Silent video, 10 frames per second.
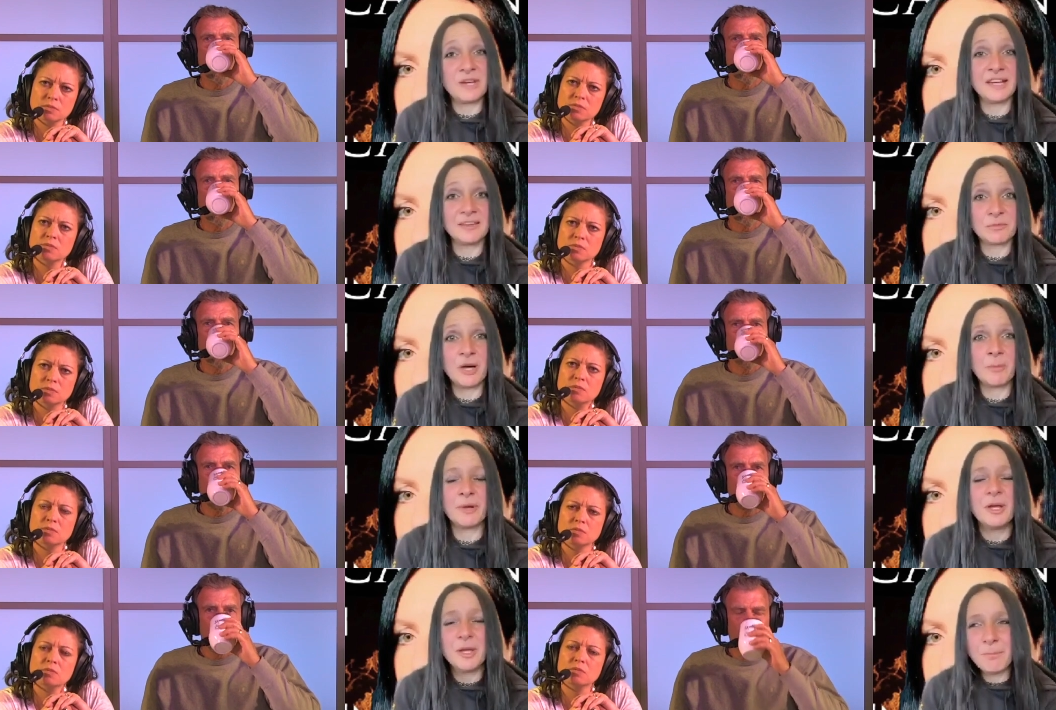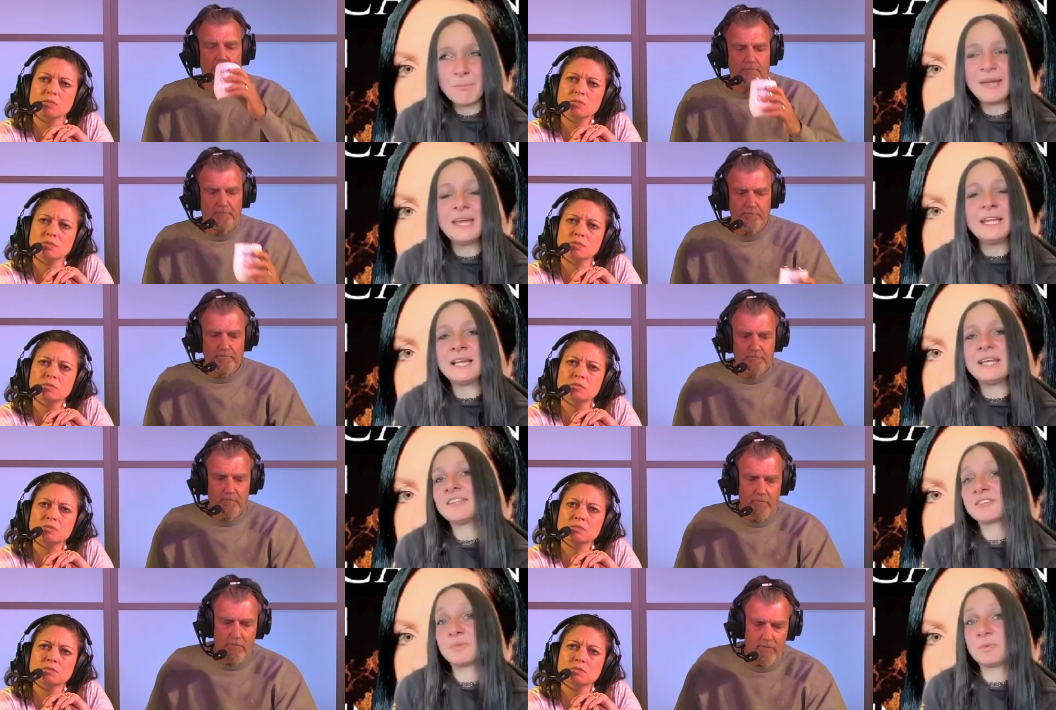Speaker 1: that as well, but
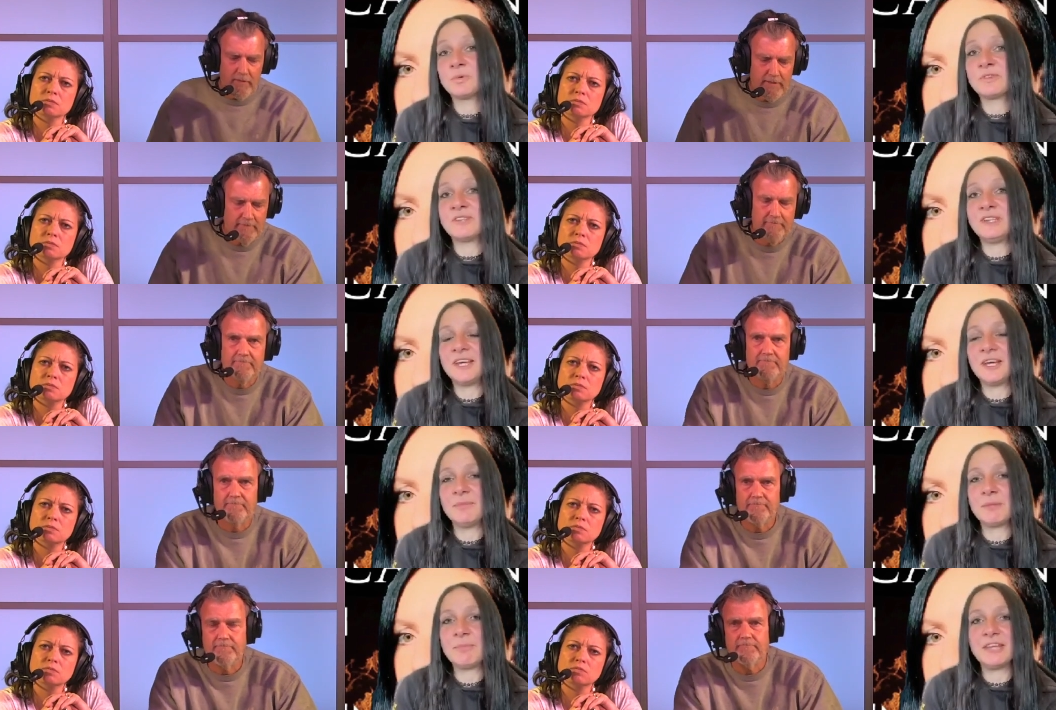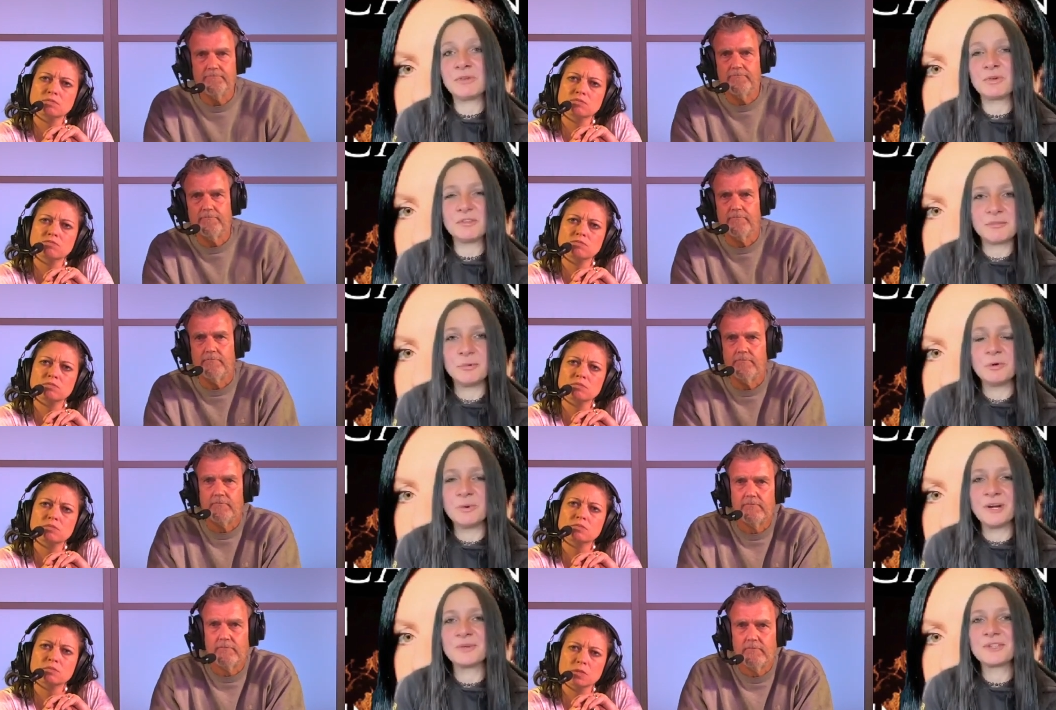mainly it's towards the um, the pet dog and the
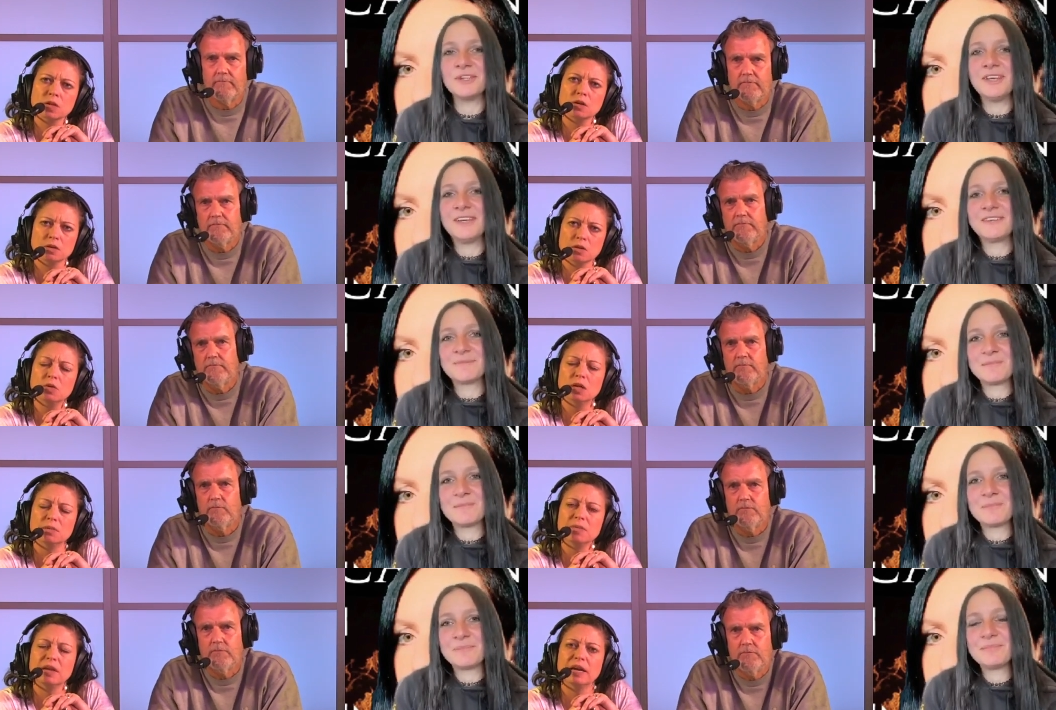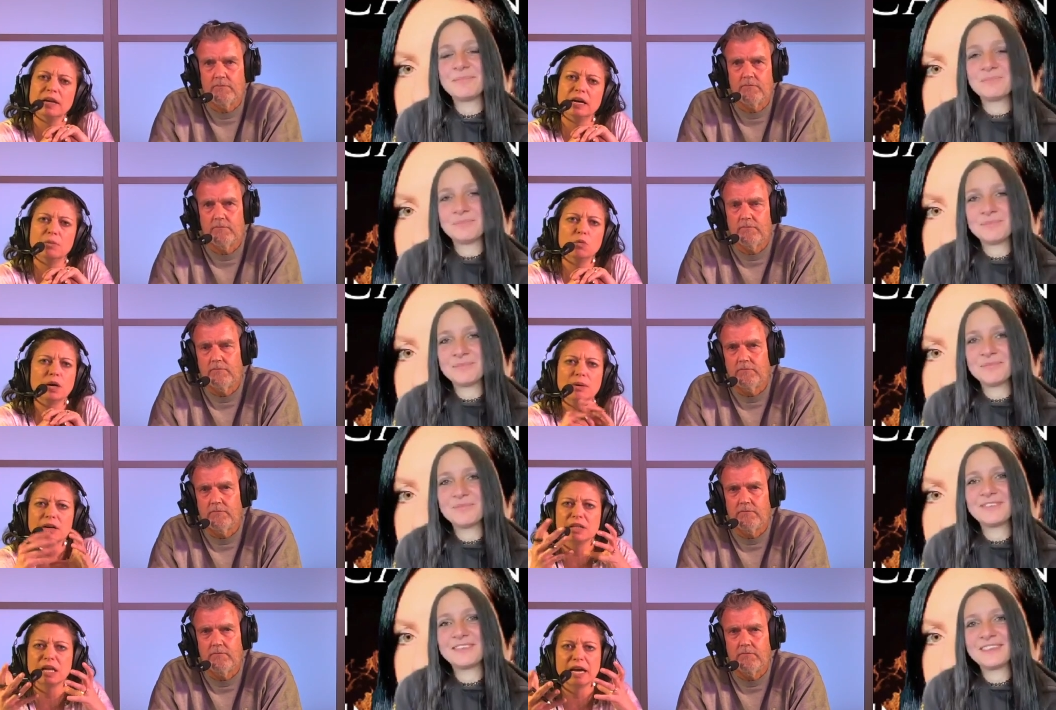sport world.
Speaker 2: Cool. And um,
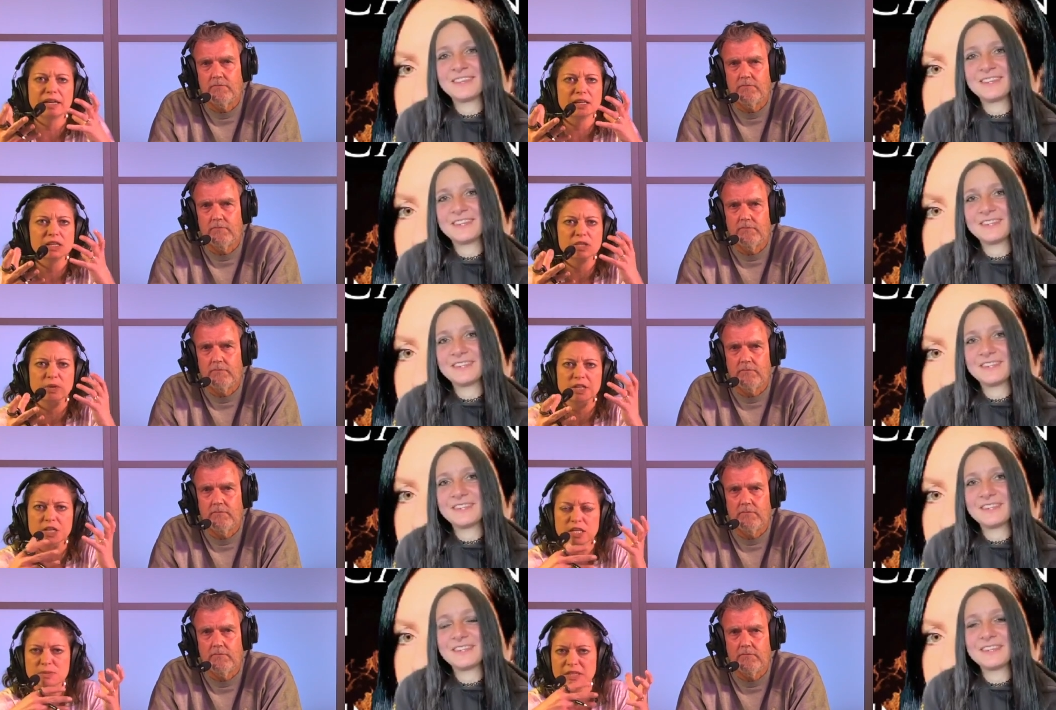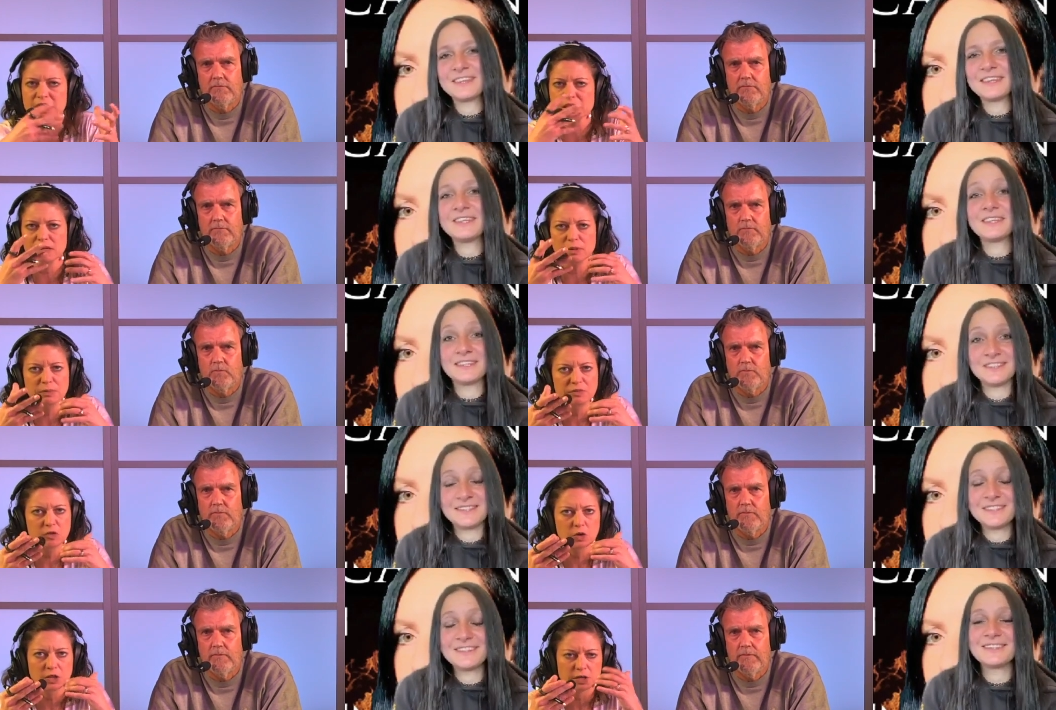what about online? Because we had talked about this a little
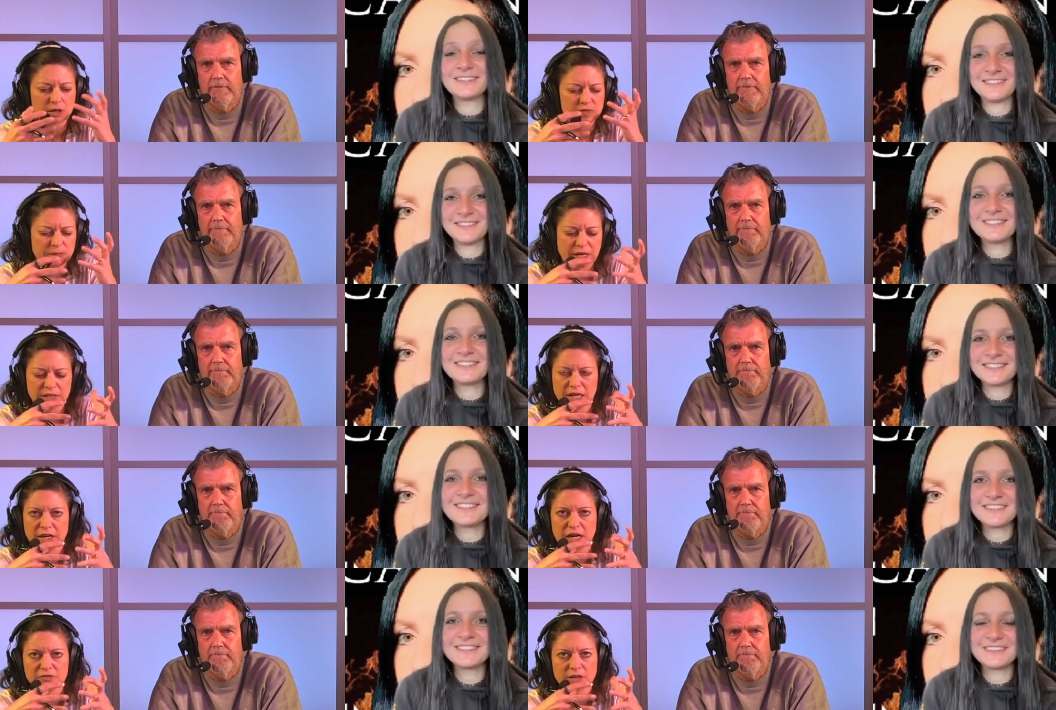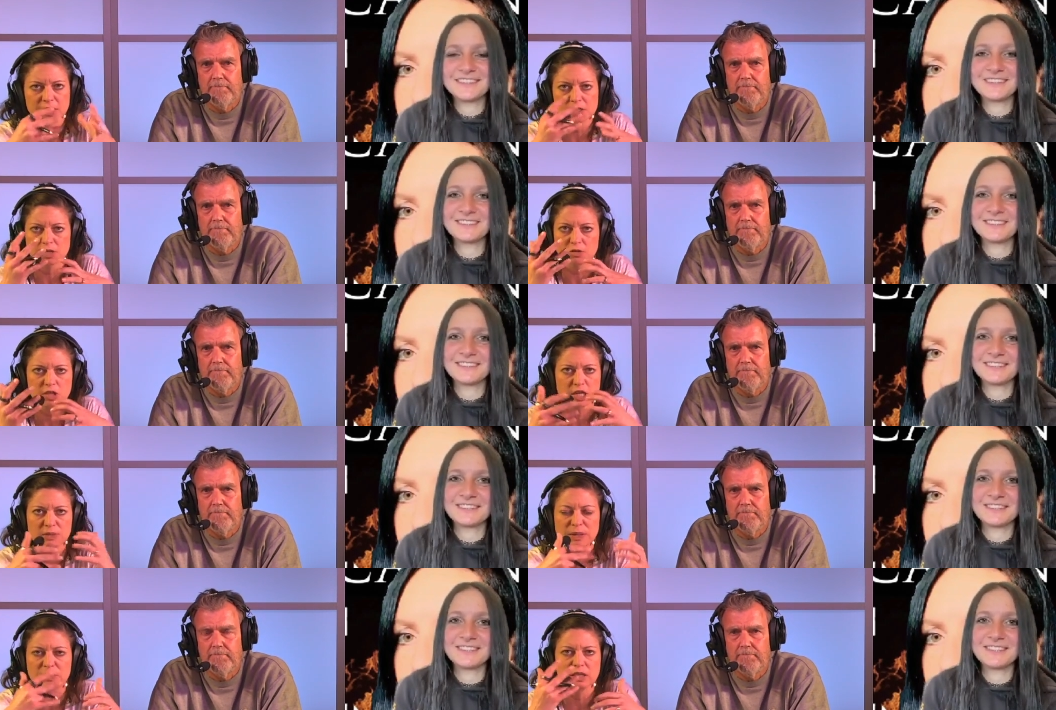bit before, that you have some online offerings. So
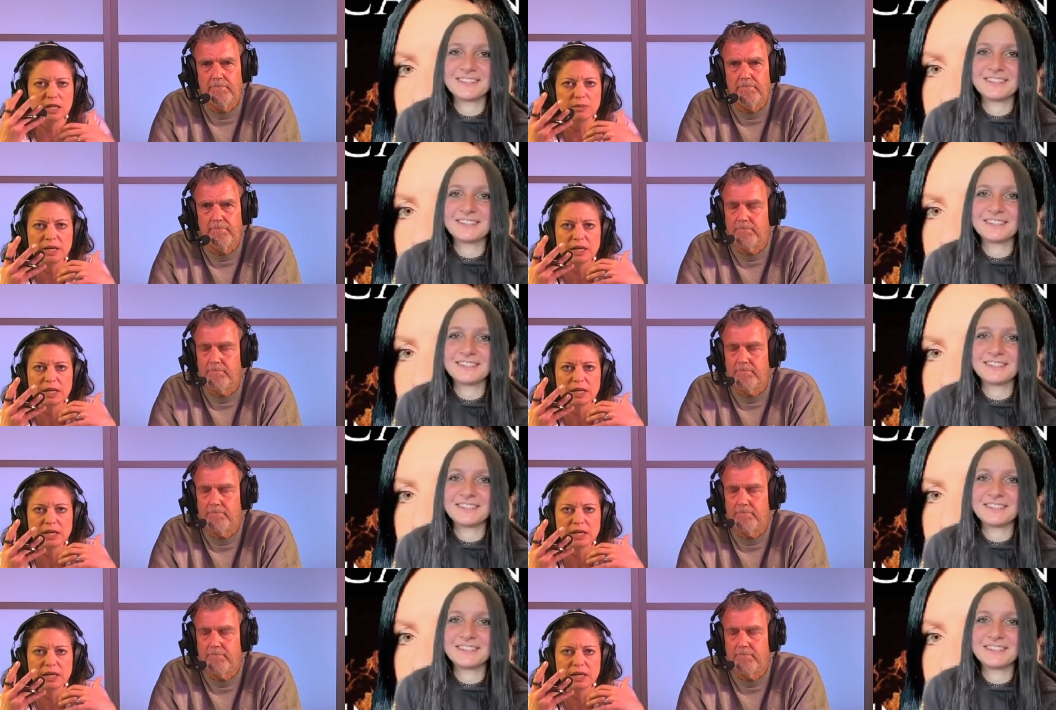talk to people a little